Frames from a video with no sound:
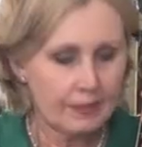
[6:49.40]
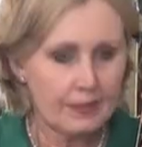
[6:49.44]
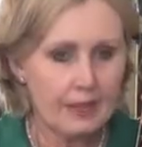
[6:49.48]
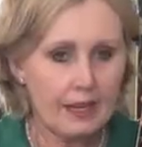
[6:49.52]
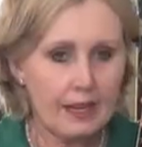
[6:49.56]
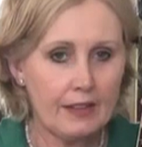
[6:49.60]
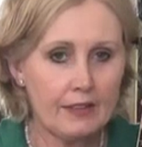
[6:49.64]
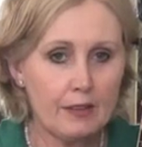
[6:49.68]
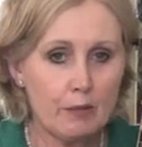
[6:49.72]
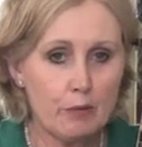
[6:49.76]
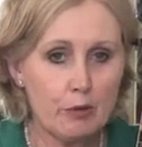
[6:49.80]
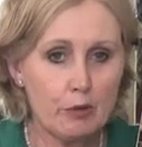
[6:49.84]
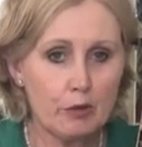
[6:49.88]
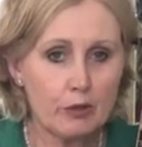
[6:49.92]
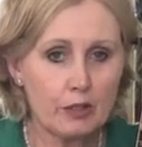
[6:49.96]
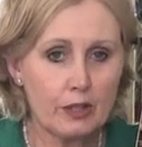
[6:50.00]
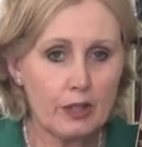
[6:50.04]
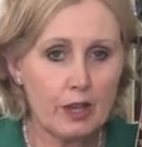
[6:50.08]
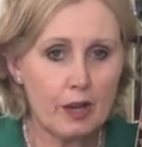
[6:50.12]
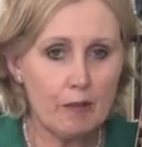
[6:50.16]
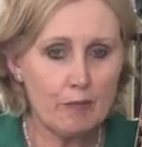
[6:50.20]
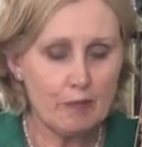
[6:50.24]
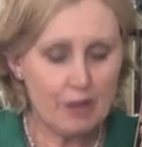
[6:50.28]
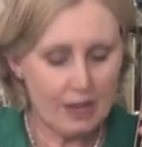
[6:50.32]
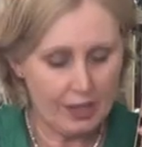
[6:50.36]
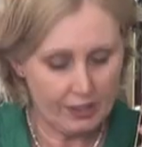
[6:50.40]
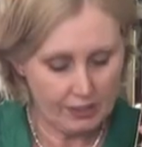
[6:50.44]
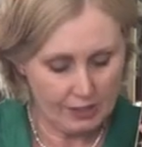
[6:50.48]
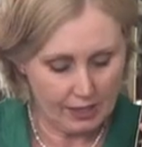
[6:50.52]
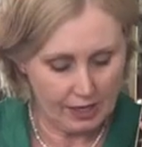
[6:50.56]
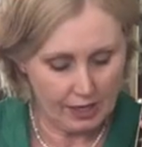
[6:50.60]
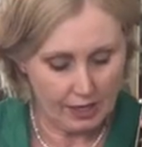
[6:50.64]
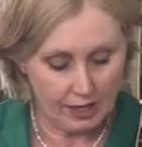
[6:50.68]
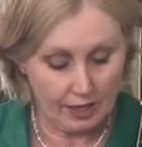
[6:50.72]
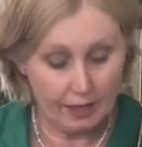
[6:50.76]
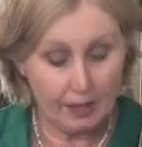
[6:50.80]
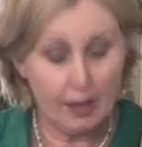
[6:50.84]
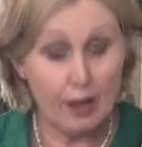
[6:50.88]
And then we've got to come around
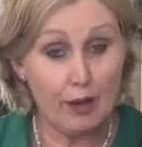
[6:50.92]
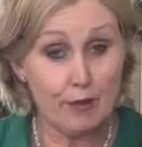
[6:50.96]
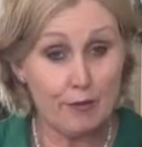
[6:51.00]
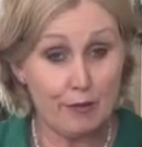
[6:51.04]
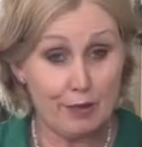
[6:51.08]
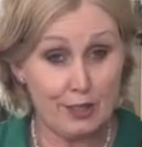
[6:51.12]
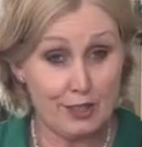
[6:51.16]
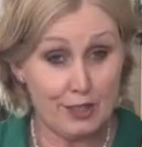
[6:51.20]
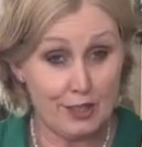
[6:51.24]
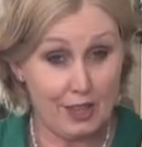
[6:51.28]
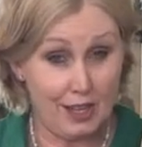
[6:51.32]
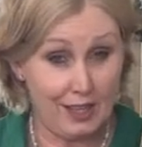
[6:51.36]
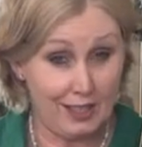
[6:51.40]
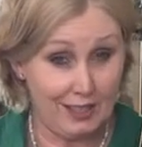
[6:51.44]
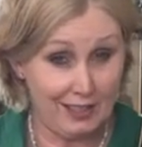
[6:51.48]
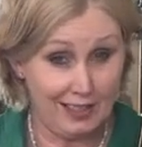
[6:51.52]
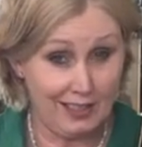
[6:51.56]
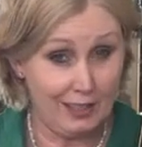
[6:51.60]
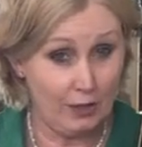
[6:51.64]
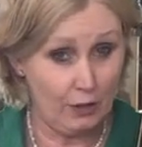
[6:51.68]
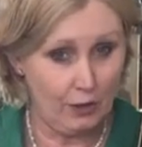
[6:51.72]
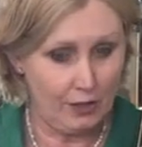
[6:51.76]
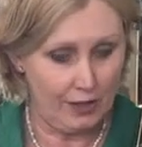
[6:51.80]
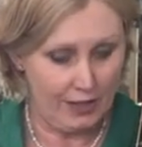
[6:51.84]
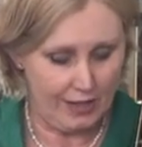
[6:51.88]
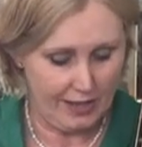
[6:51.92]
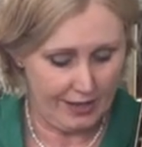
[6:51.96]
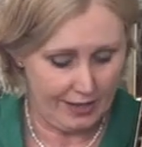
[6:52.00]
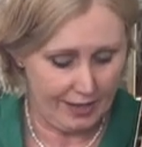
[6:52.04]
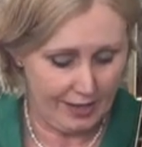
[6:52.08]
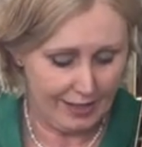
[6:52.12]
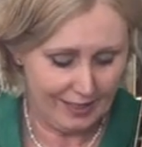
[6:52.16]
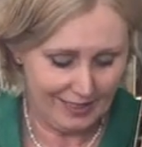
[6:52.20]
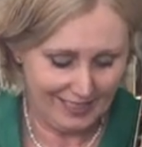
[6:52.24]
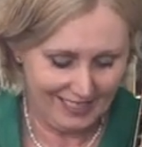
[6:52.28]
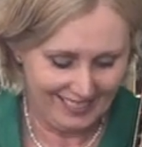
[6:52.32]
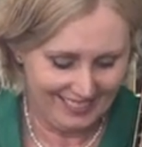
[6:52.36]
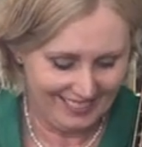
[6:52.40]
here, hopefully silently, not like that,